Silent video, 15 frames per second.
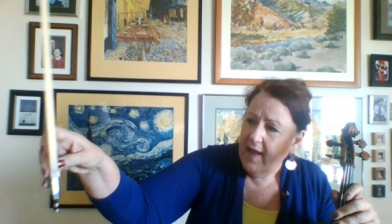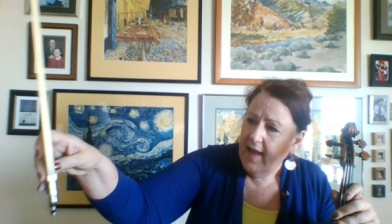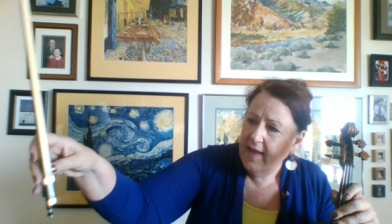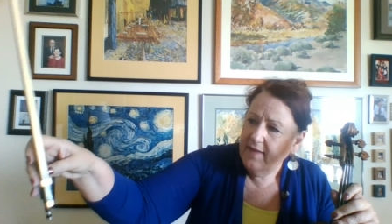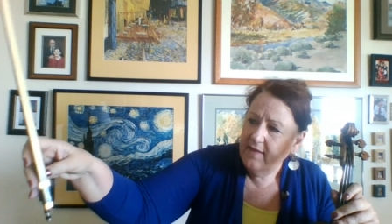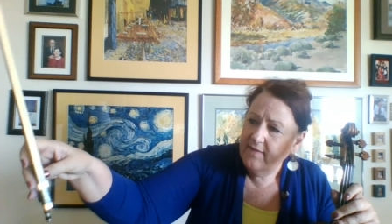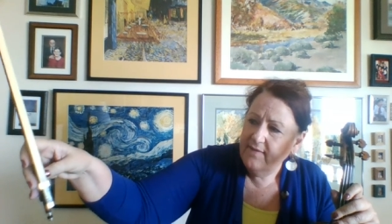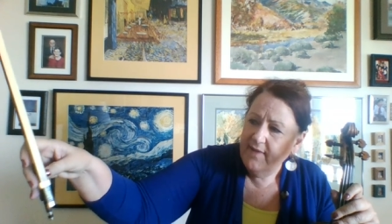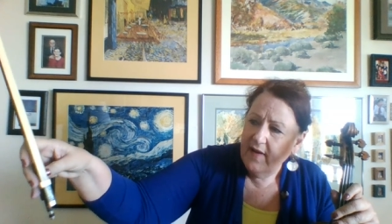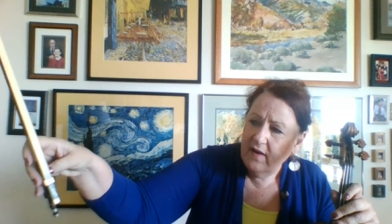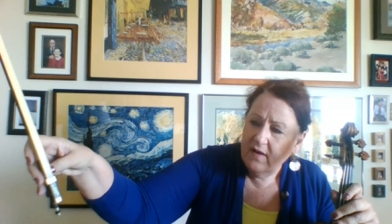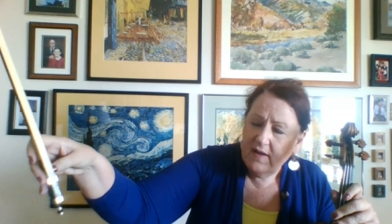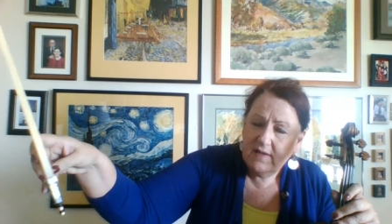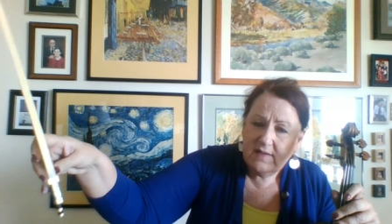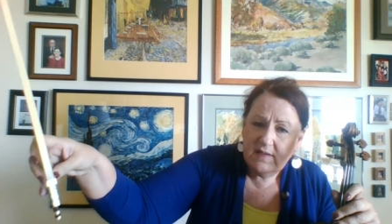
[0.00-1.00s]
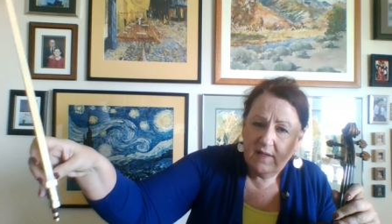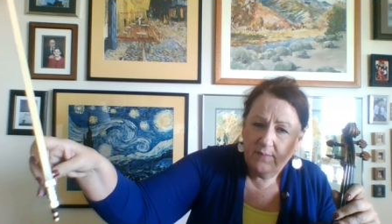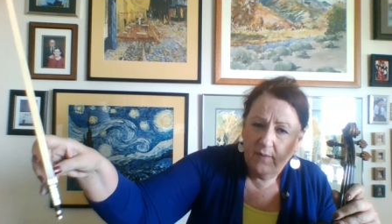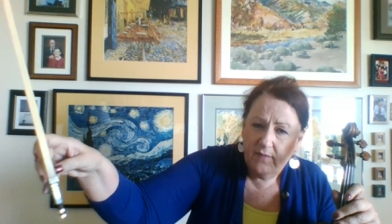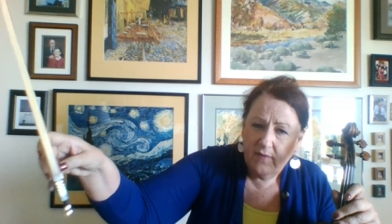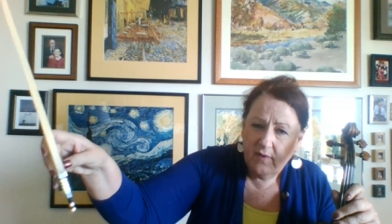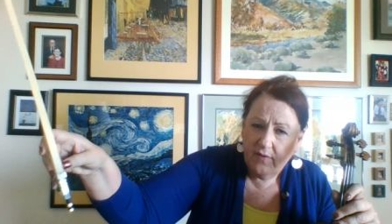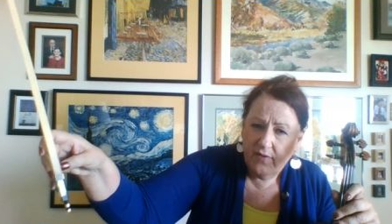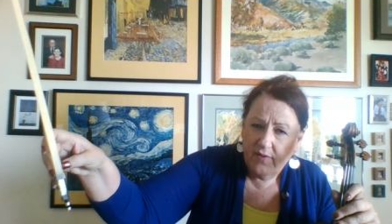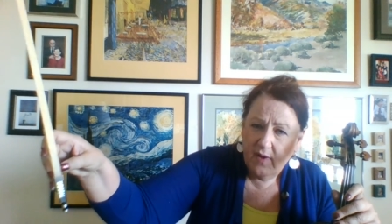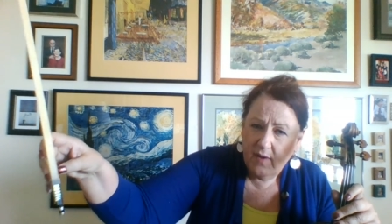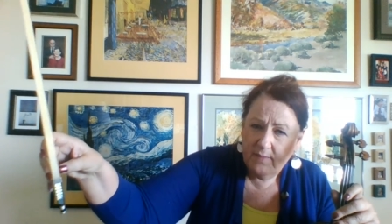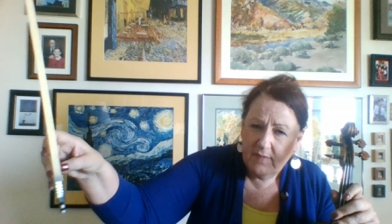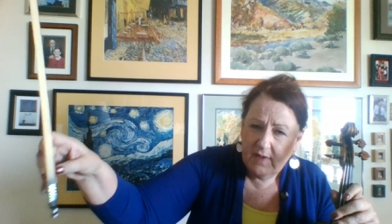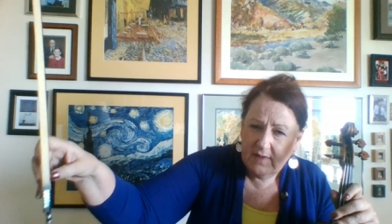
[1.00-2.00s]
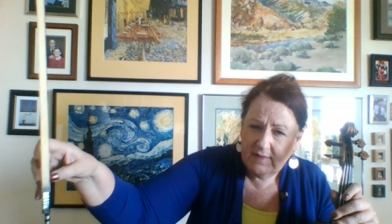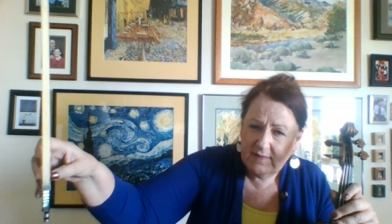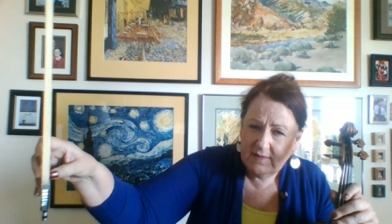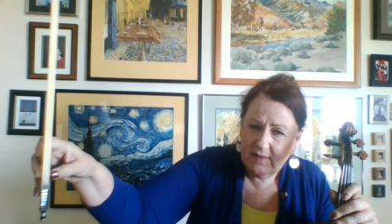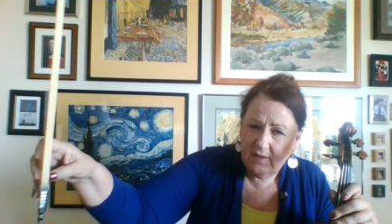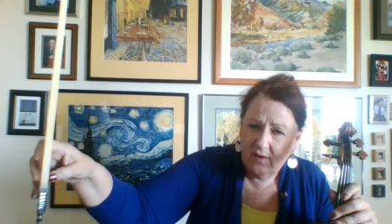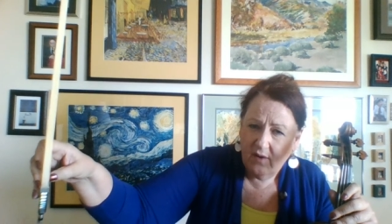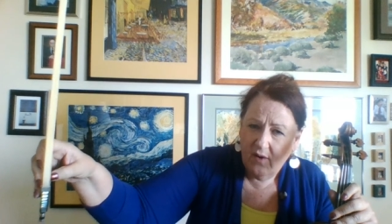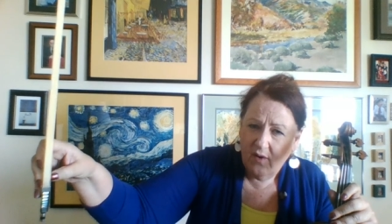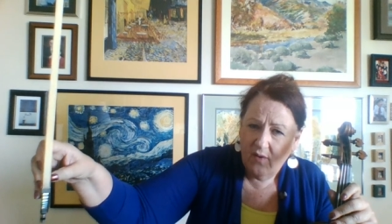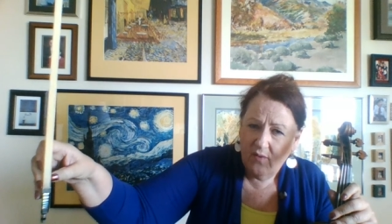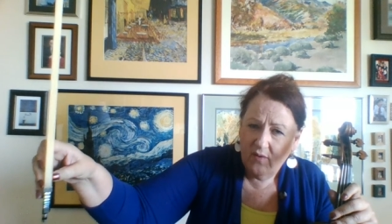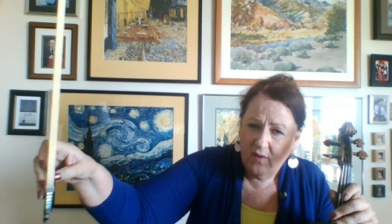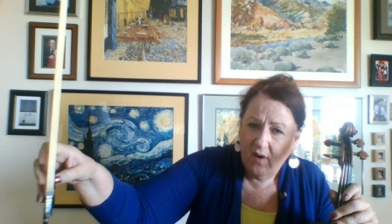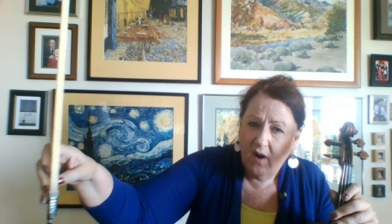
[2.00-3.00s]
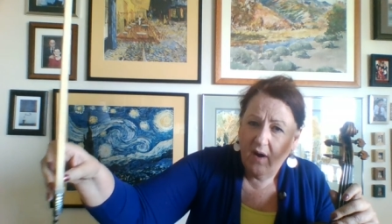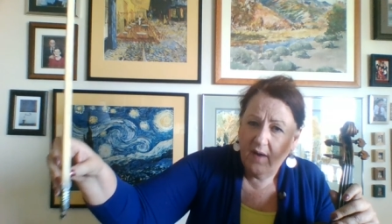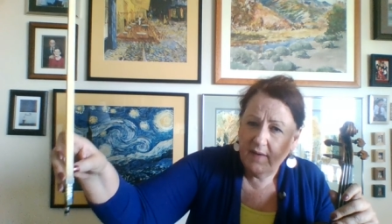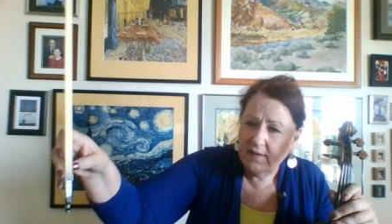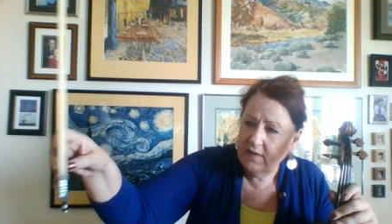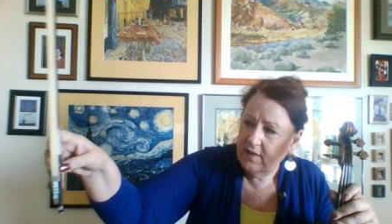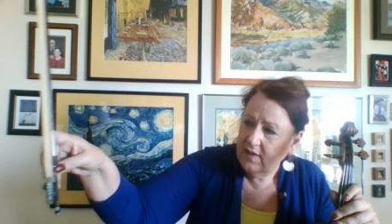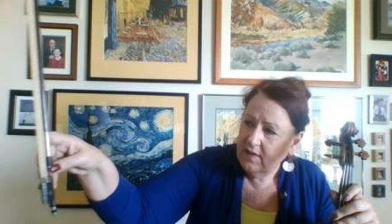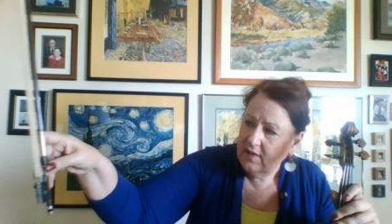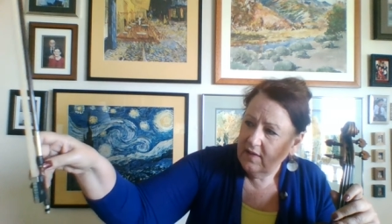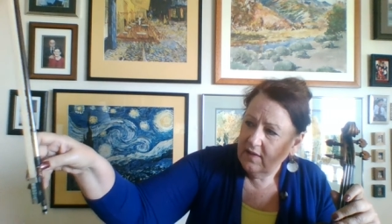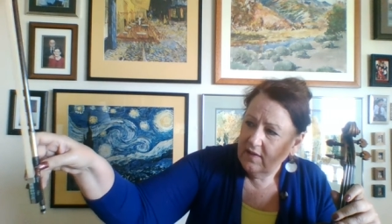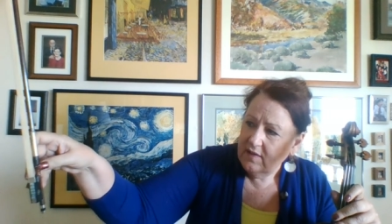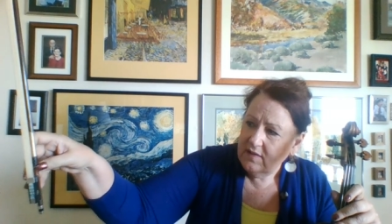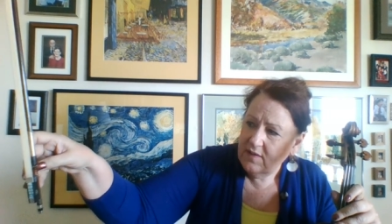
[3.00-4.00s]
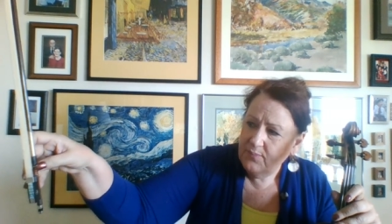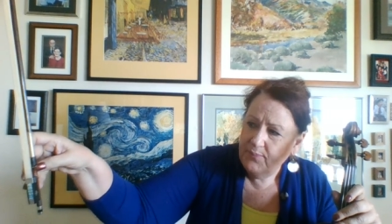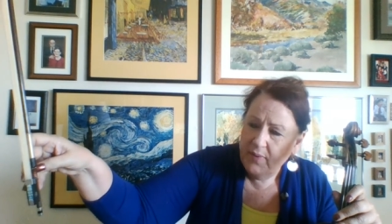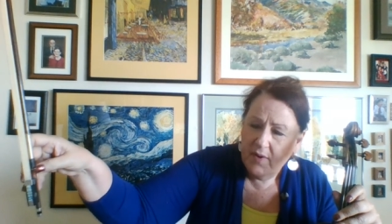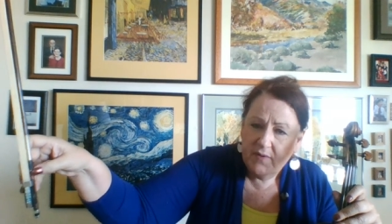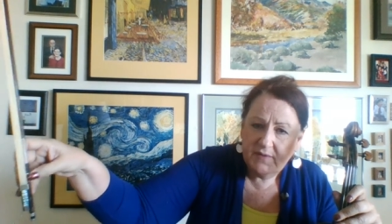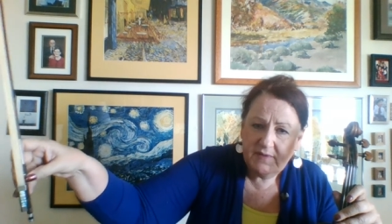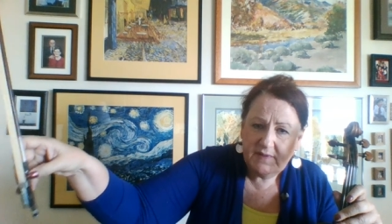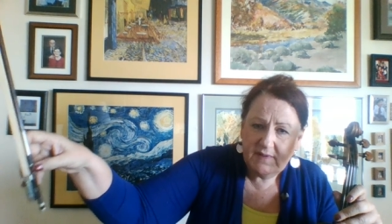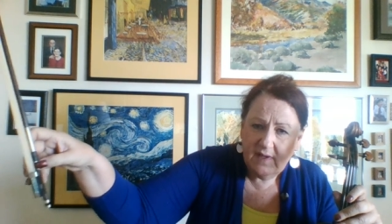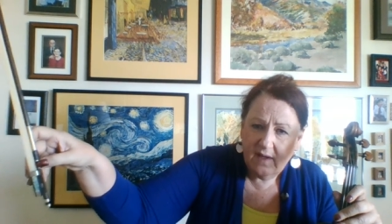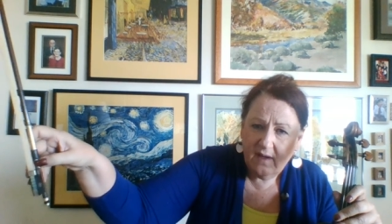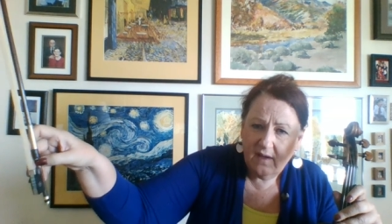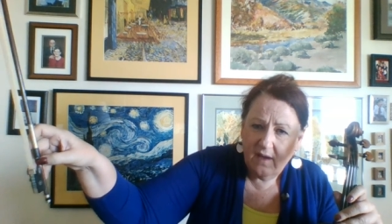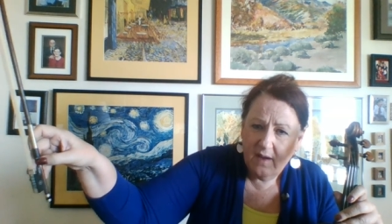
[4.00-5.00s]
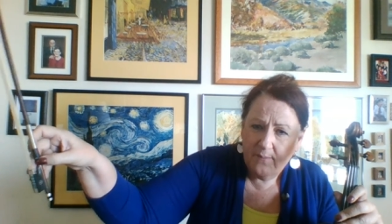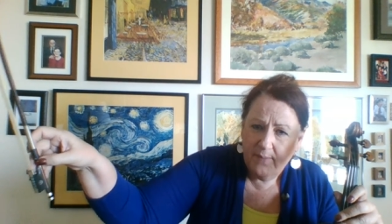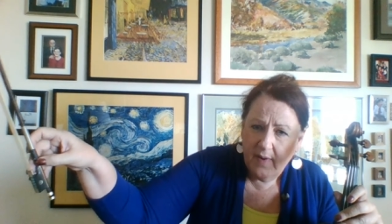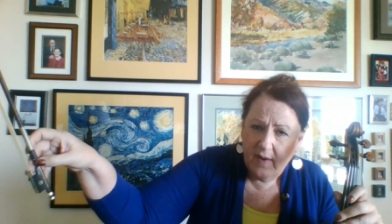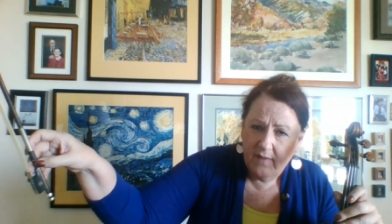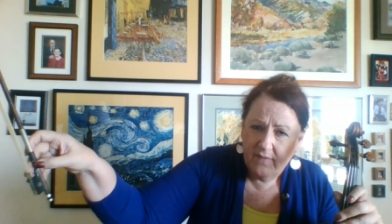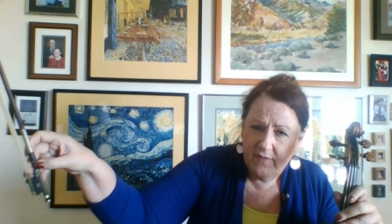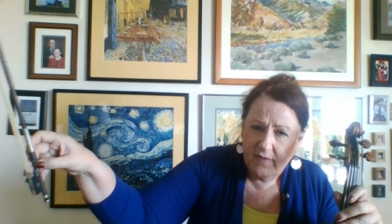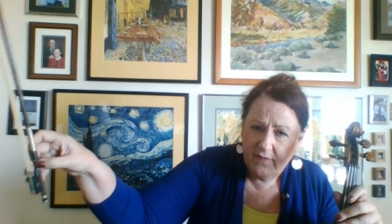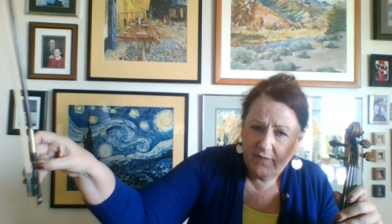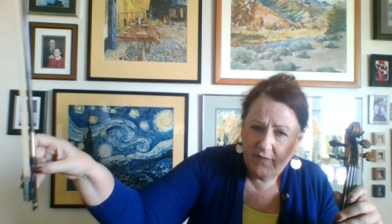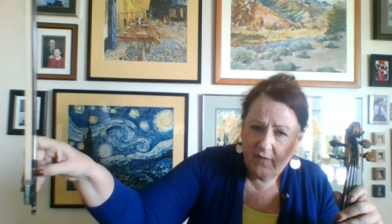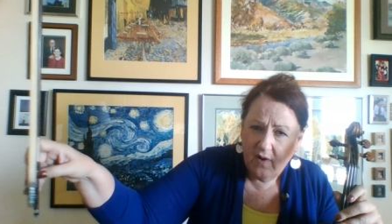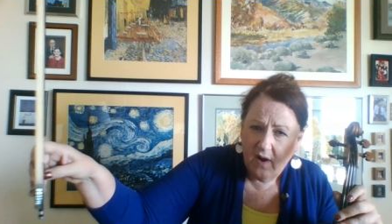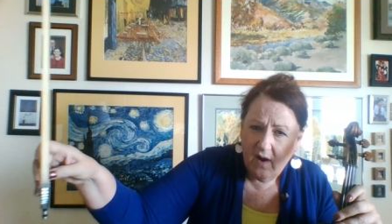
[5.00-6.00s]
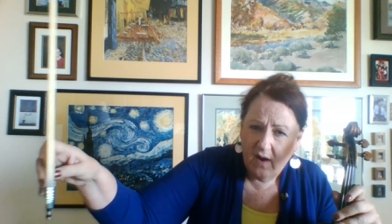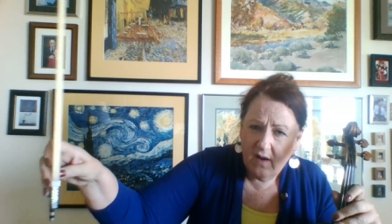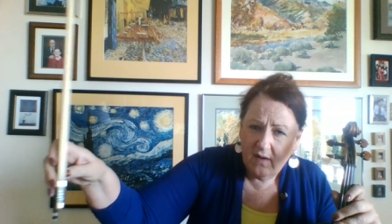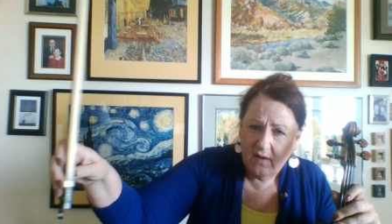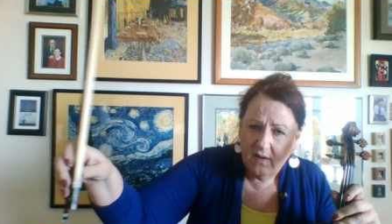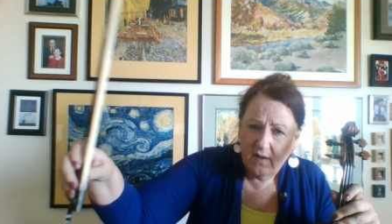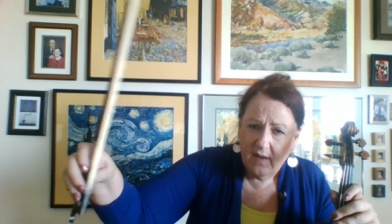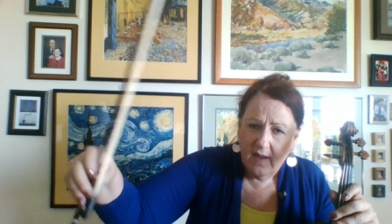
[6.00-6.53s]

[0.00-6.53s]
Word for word: And the very tip of your thumb needs to go on the bow stick above the frog.